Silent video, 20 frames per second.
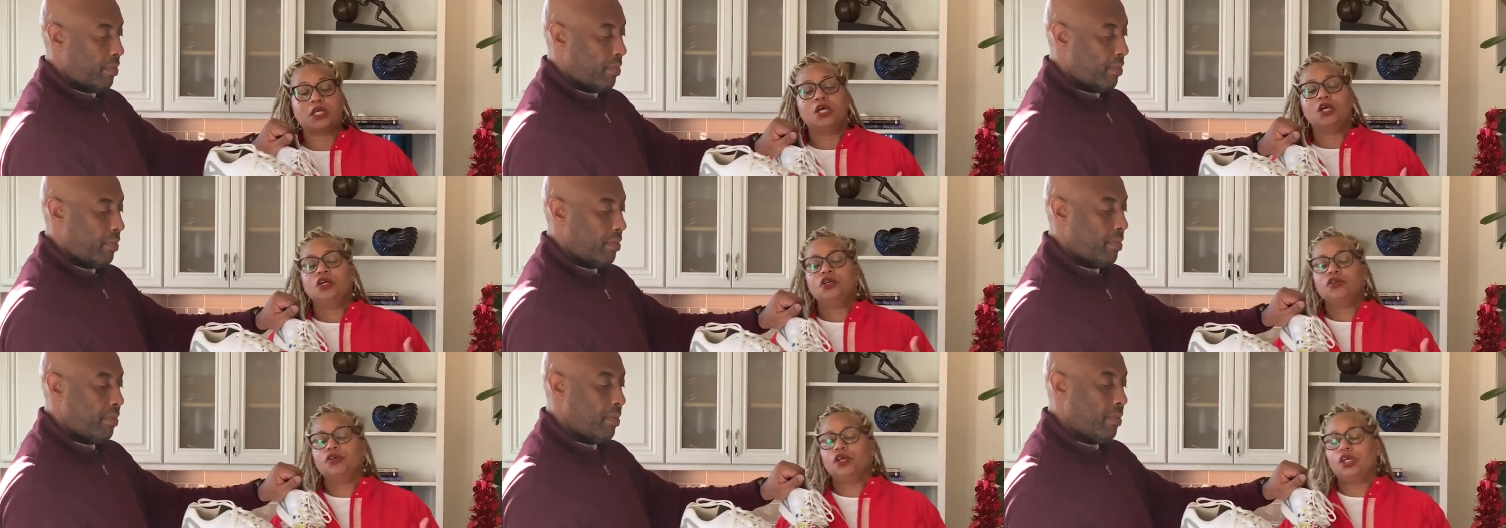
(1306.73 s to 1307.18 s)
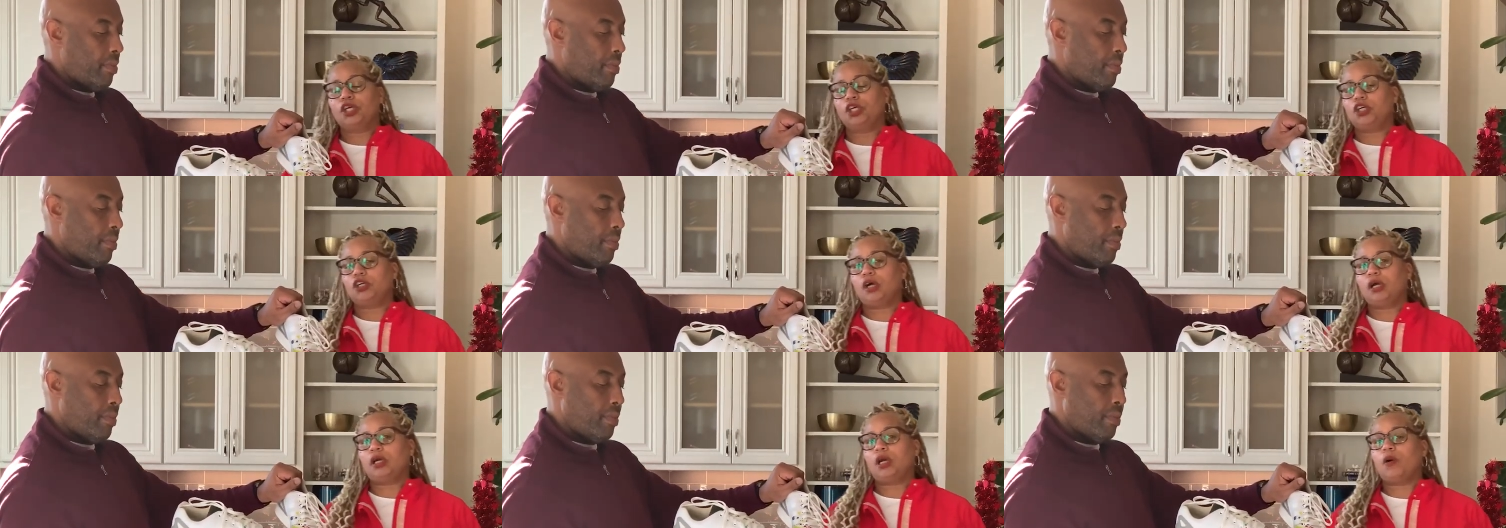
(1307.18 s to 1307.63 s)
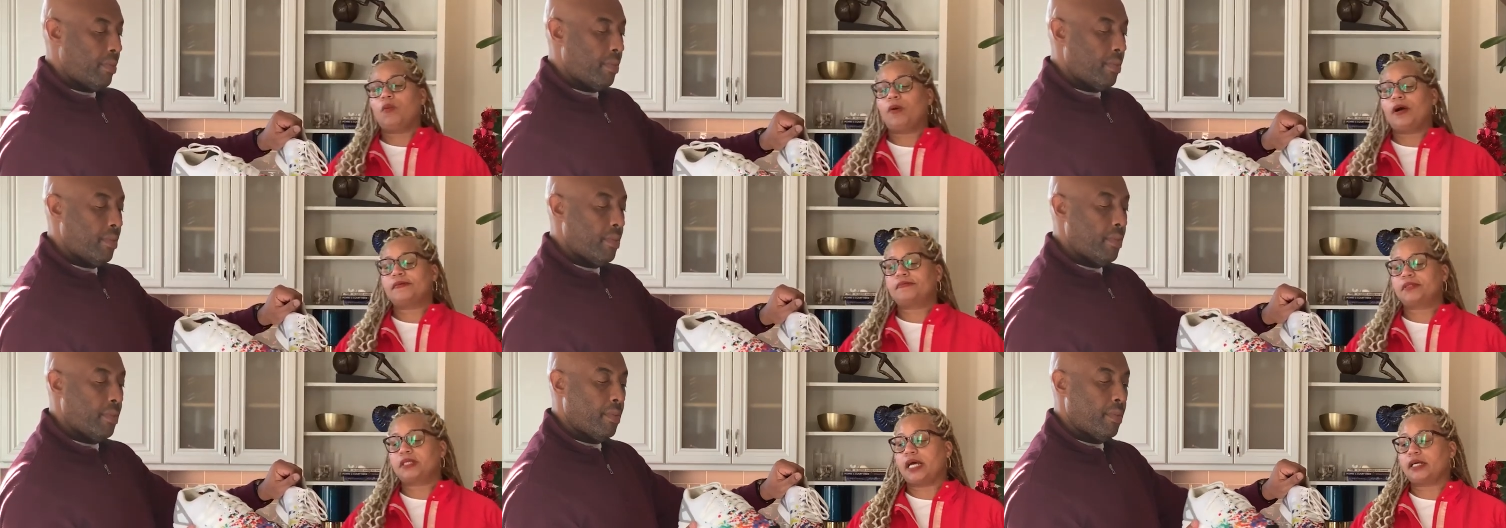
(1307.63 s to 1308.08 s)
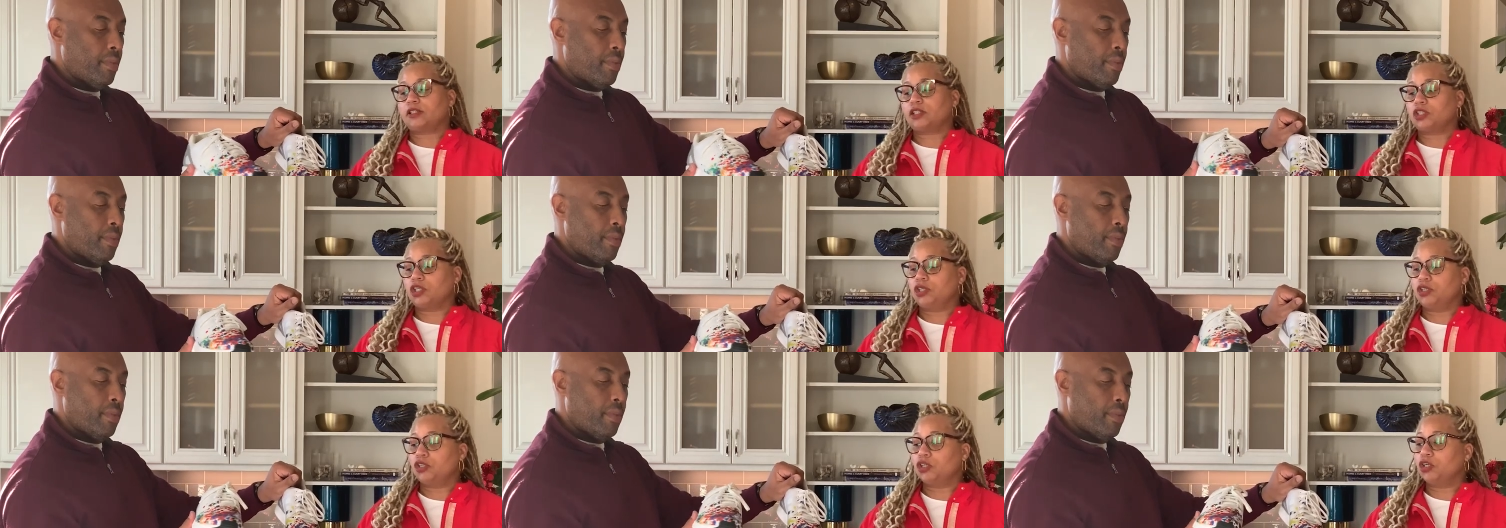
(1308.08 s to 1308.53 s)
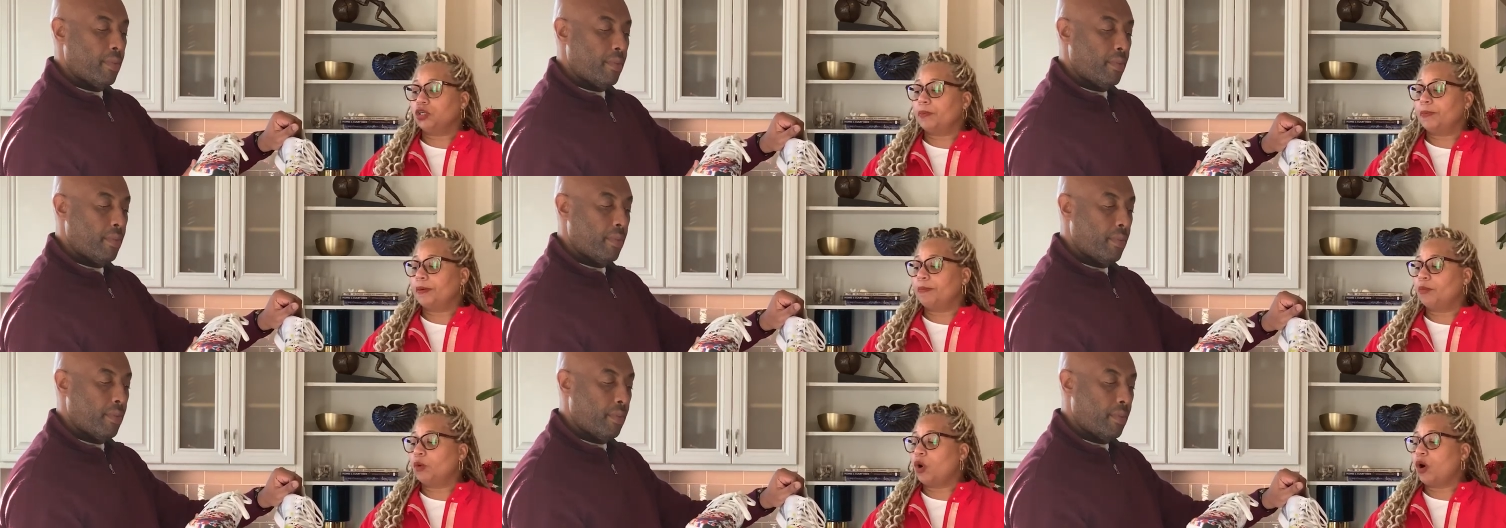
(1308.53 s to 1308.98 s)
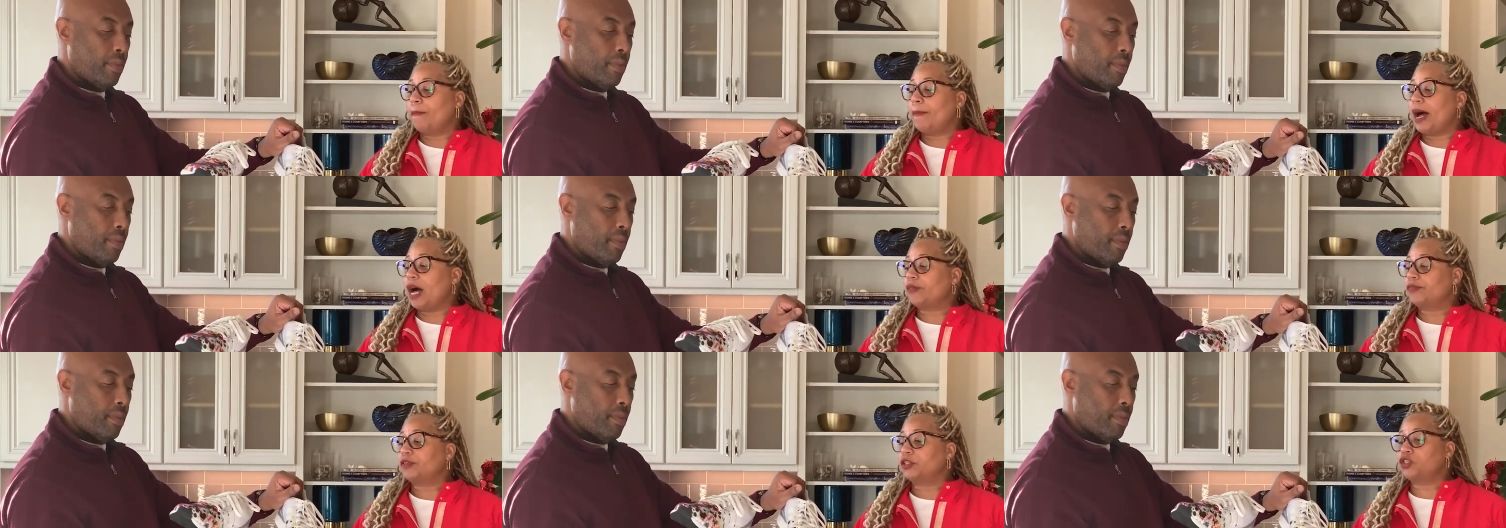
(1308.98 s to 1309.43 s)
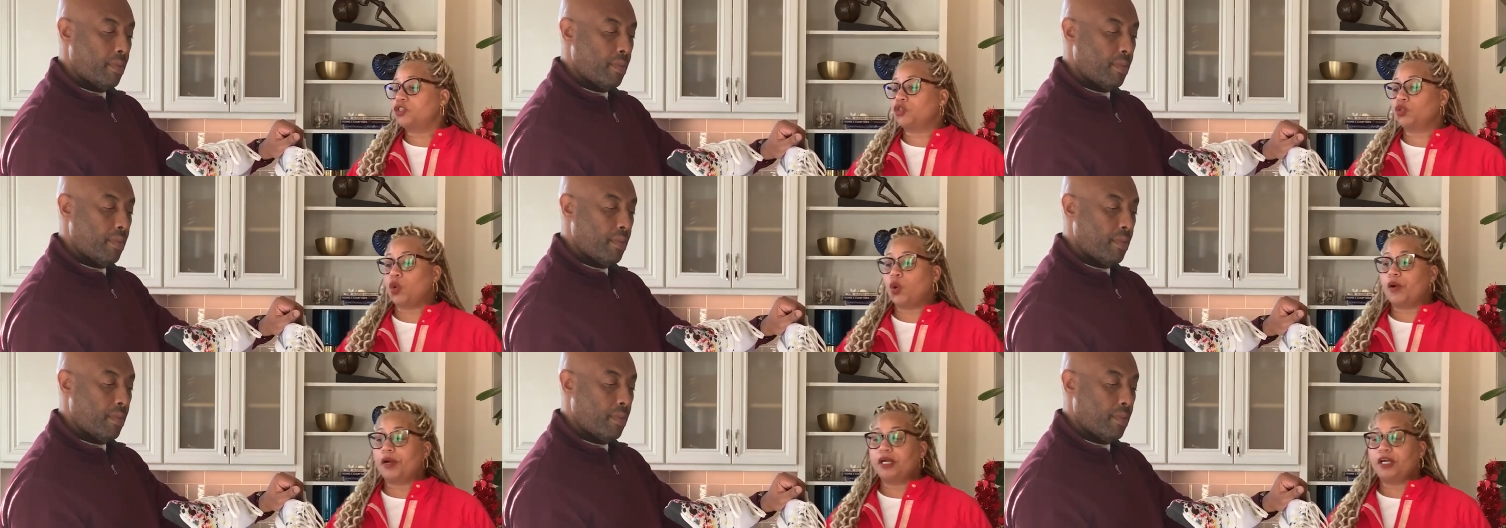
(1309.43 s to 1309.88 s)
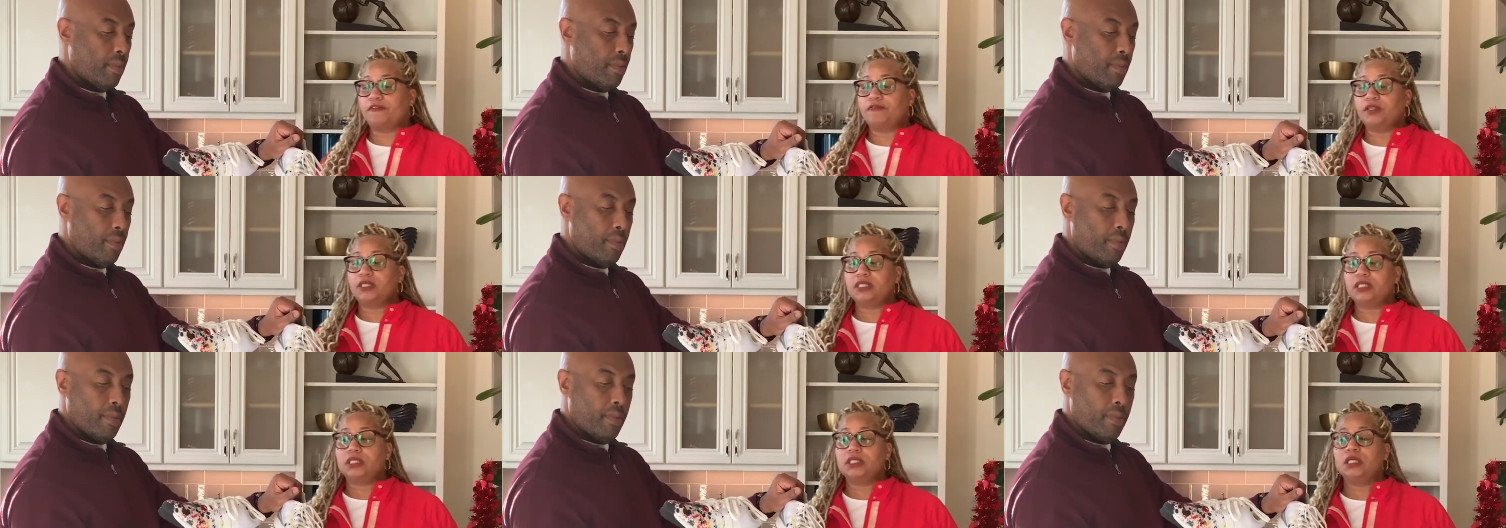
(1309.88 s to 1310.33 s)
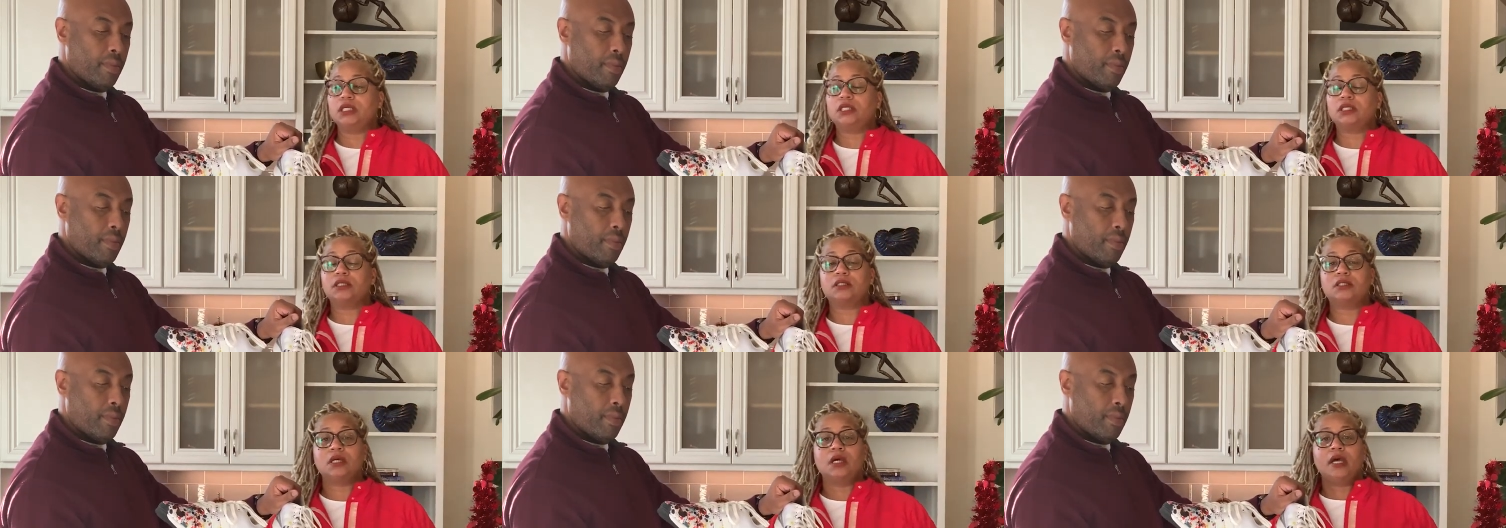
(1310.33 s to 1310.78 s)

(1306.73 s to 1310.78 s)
Speaker 1: You can get on our website to learn a little bit more about the story of these sneakers